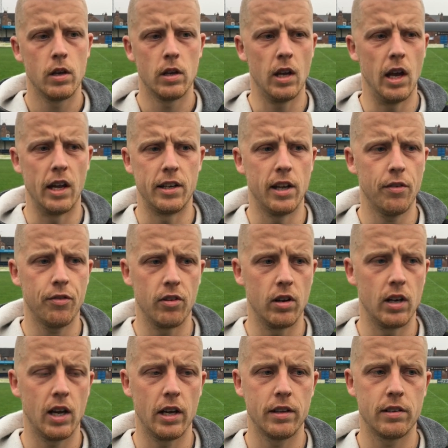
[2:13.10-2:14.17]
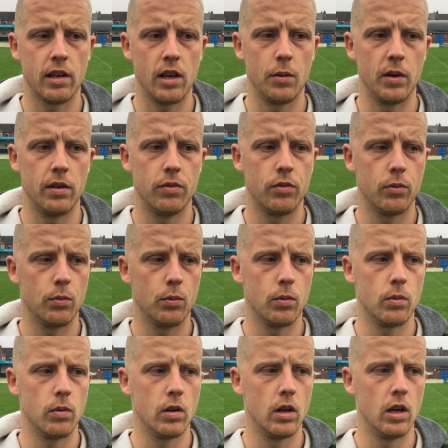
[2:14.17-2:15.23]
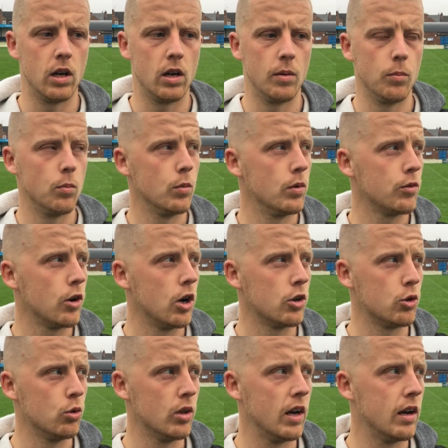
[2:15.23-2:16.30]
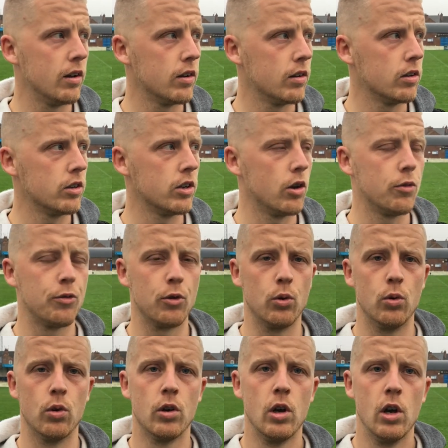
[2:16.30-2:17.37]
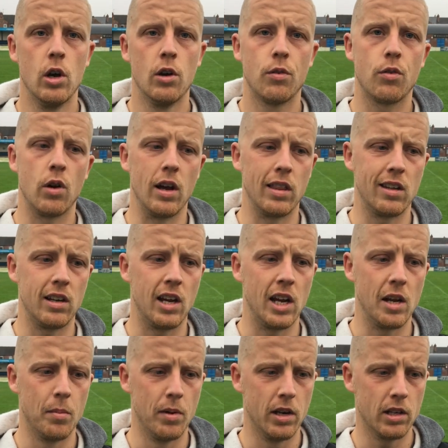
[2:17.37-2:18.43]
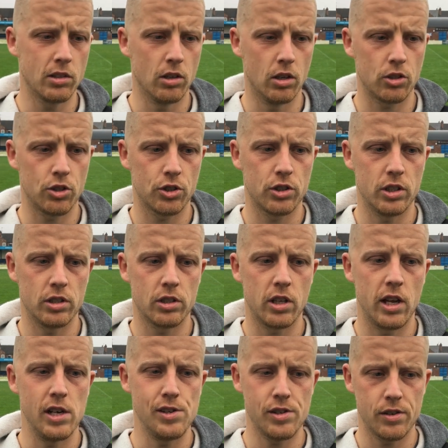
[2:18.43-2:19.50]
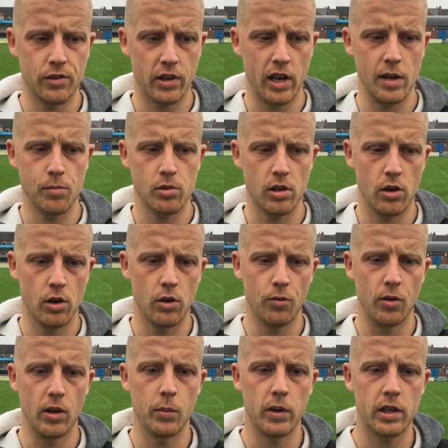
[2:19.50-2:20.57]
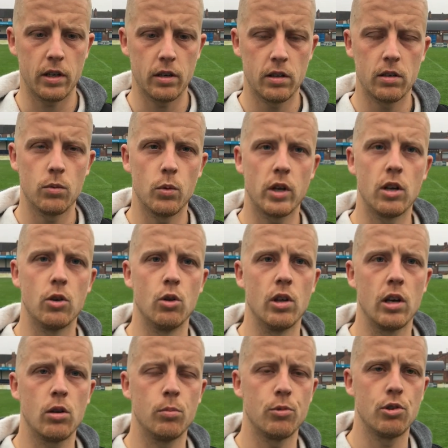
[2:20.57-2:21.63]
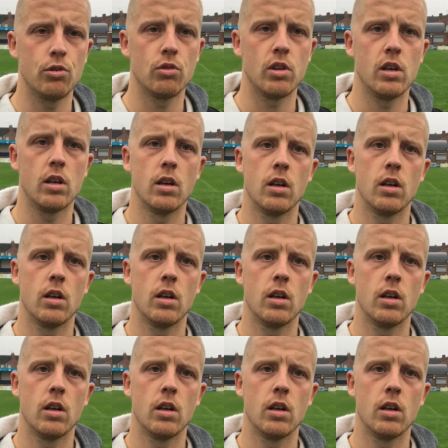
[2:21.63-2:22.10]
Yeah, definitely. Like you say, we've got to do that, you know, throughout the 90 minutes, not just in stages of games. So hopefully we can do that come Tuesday.